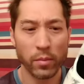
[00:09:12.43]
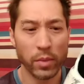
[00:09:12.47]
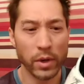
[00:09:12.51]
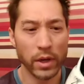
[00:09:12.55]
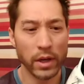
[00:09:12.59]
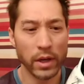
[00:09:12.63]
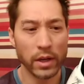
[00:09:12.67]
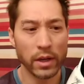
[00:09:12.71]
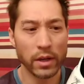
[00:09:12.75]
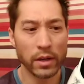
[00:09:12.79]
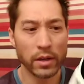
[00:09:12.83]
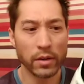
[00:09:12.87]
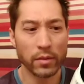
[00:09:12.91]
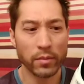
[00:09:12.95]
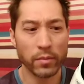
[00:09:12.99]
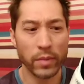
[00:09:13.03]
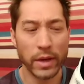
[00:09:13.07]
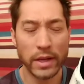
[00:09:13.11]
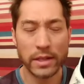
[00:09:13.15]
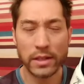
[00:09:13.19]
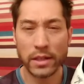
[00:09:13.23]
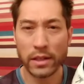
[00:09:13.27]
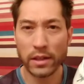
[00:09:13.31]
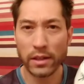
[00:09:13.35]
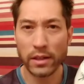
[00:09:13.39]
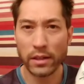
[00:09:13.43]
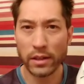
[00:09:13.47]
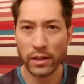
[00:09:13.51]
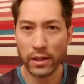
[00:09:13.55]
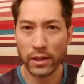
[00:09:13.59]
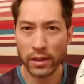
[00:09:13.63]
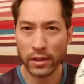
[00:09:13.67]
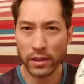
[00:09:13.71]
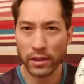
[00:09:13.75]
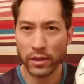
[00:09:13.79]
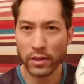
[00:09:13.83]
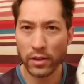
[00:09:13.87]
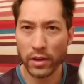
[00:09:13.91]
But
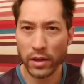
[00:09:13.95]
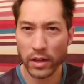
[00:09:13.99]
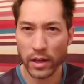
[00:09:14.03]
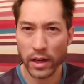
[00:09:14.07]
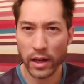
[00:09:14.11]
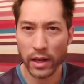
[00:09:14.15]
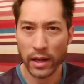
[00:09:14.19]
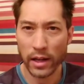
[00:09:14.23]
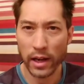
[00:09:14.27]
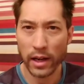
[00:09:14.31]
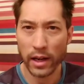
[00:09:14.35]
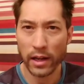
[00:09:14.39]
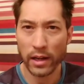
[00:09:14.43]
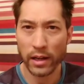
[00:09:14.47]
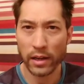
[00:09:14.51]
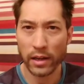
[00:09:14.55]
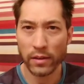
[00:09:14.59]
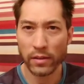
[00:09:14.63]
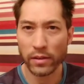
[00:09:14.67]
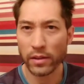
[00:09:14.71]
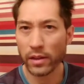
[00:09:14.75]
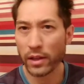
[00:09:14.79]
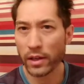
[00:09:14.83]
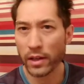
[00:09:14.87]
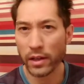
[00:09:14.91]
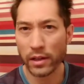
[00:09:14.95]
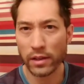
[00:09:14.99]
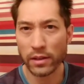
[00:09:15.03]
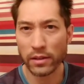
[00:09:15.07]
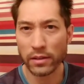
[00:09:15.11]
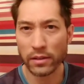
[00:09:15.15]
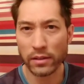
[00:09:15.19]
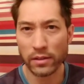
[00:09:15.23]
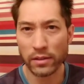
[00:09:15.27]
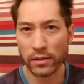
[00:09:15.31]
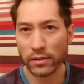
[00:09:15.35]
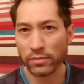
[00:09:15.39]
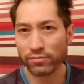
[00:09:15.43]
basically you can get any, like
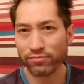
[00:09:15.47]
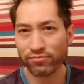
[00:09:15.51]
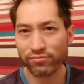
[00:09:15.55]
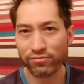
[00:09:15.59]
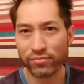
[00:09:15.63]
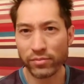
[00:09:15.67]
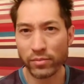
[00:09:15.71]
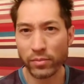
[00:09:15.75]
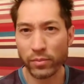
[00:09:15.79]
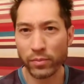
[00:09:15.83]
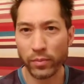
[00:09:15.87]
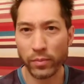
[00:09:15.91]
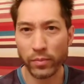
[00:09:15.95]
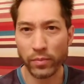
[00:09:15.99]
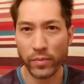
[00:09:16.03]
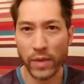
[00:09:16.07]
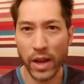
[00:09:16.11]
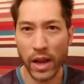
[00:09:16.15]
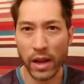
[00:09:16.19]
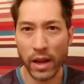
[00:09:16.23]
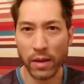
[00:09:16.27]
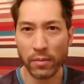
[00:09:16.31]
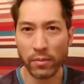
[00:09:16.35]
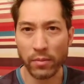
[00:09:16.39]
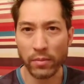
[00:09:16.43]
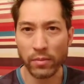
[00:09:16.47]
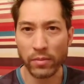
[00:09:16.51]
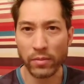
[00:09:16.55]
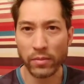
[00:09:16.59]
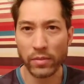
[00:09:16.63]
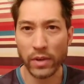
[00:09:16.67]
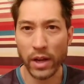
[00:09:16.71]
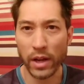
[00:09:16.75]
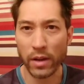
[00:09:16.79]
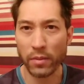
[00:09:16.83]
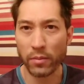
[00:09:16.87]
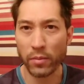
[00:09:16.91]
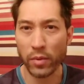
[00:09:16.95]
a
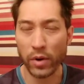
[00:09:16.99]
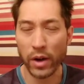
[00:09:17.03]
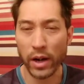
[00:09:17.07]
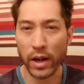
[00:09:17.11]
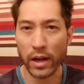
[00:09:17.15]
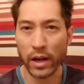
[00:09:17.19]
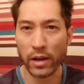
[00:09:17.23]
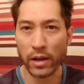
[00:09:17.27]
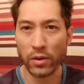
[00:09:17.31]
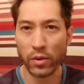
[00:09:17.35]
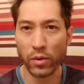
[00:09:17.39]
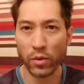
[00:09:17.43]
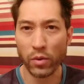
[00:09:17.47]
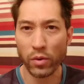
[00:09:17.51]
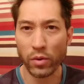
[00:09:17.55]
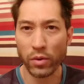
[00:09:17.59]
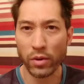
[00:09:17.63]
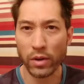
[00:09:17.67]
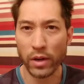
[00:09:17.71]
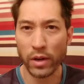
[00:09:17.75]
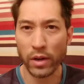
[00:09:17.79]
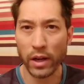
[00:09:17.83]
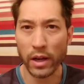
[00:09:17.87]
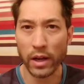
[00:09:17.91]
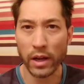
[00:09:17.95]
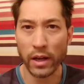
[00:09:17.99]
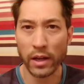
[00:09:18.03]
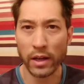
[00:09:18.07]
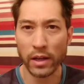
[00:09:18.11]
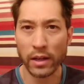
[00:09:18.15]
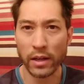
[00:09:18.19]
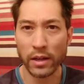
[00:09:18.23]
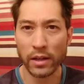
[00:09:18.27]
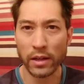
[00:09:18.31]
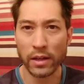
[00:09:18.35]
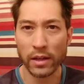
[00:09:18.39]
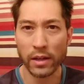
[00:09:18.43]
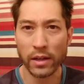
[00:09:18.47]
name brand or
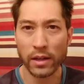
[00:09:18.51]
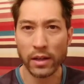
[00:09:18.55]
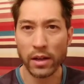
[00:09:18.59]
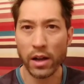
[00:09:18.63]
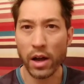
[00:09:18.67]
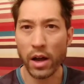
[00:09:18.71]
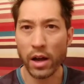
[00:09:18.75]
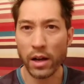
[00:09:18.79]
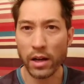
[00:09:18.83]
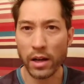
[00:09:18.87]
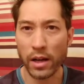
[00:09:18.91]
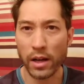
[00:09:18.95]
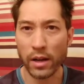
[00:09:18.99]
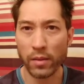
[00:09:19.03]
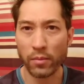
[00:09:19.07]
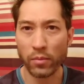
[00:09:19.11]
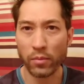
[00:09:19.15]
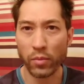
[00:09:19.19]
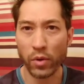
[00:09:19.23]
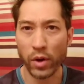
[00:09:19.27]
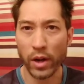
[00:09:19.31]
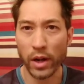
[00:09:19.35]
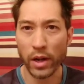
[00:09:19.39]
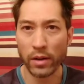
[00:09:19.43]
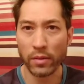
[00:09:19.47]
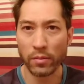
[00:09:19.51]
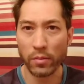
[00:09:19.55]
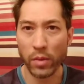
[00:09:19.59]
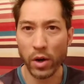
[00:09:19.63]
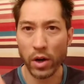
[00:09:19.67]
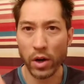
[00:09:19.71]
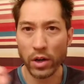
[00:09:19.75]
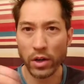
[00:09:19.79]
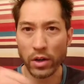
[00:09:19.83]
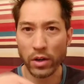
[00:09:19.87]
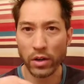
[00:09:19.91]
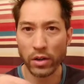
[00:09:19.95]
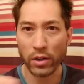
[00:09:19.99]
a non-name brand
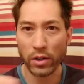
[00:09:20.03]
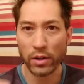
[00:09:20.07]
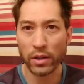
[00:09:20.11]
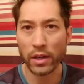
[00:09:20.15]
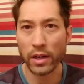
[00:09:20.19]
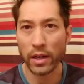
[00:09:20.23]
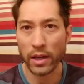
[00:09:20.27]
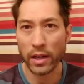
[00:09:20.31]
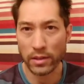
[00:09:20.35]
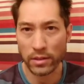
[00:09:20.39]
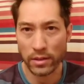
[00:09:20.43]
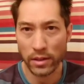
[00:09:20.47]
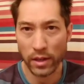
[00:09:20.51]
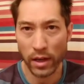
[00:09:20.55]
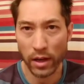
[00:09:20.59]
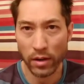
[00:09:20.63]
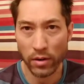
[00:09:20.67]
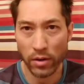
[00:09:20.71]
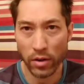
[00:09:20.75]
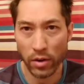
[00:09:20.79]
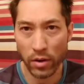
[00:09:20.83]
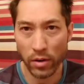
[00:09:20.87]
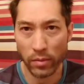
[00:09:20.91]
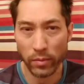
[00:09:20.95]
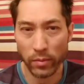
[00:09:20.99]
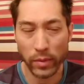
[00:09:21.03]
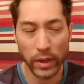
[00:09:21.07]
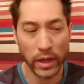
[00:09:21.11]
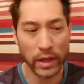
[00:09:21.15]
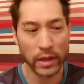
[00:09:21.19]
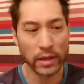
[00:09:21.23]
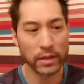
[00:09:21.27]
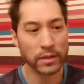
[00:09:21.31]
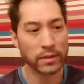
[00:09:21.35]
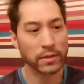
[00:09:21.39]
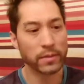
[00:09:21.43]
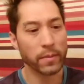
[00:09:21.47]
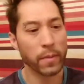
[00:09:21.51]
marker that has the alcohol
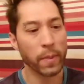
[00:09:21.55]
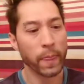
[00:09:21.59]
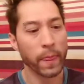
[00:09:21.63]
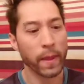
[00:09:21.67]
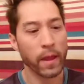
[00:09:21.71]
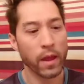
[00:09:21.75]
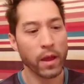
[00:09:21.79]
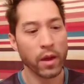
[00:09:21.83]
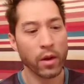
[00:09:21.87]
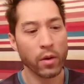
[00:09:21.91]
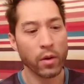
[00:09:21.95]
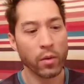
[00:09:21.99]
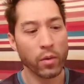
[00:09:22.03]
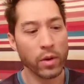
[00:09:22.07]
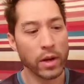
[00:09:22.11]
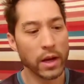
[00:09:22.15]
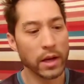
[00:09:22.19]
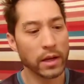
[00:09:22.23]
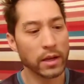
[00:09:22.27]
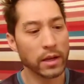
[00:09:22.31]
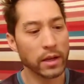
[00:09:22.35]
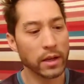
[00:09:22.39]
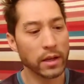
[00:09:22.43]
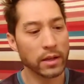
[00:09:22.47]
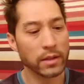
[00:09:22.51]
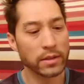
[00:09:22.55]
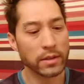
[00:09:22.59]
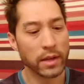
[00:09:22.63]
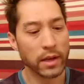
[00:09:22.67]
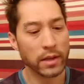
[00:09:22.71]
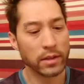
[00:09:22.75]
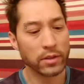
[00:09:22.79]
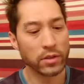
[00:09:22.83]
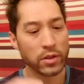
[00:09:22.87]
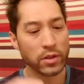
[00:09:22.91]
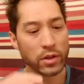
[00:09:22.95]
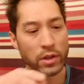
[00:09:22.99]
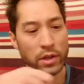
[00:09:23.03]
base. What I did is
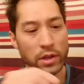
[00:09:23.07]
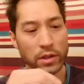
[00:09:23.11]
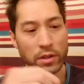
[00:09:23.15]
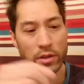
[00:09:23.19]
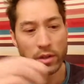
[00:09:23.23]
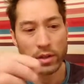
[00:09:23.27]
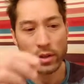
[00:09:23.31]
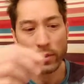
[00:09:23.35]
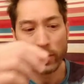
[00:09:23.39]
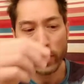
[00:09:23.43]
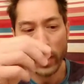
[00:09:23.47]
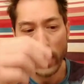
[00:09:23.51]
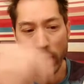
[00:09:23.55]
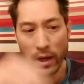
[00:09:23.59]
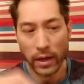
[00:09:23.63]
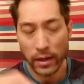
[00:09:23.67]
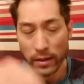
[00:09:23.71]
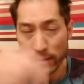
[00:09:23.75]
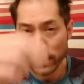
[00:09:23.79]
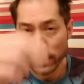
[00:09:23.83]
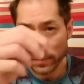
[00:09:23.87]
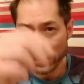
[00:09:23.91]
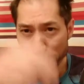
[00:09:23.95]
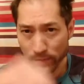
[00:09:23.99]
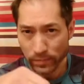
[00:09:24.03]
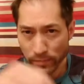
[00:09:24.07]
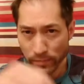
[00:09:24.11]
I took to the paint